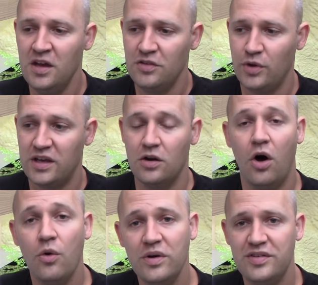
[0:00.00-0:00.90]
So I can
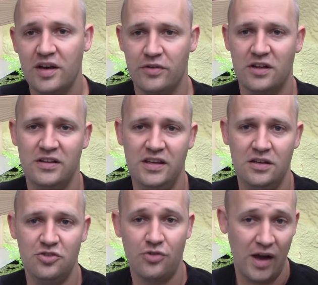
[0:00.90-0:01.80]
always have a
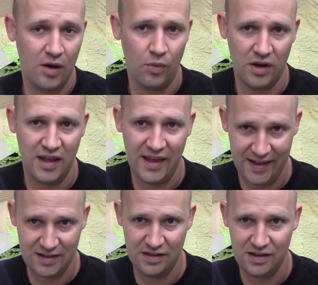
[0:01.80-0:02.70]
clean, dry one
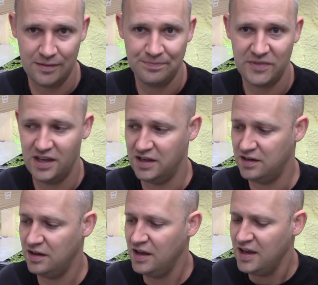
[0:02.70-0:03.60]
handy.
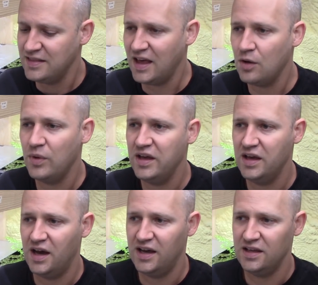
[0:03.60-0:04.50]
And that
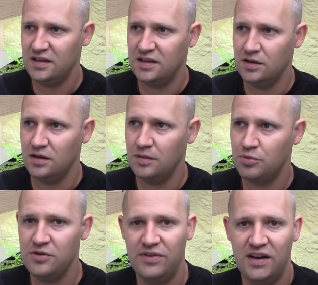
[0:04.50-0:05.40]
way I can
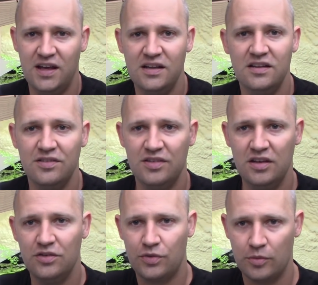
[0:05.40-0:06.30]
prevent any
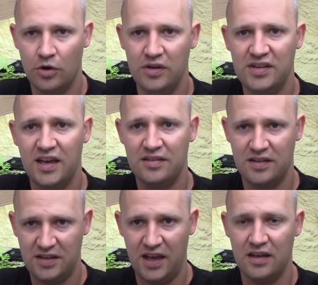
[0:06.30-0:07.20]
disease from going tank to
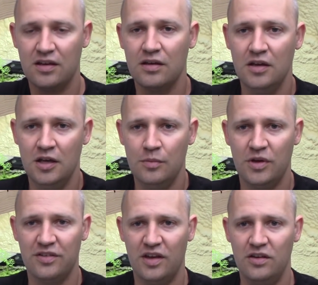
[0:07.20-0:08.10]
tank,
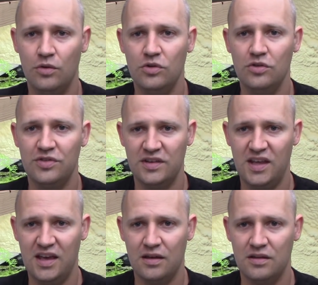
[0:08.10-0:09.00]
because I don't use the
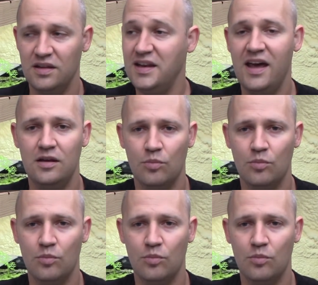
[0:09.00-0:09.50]
net in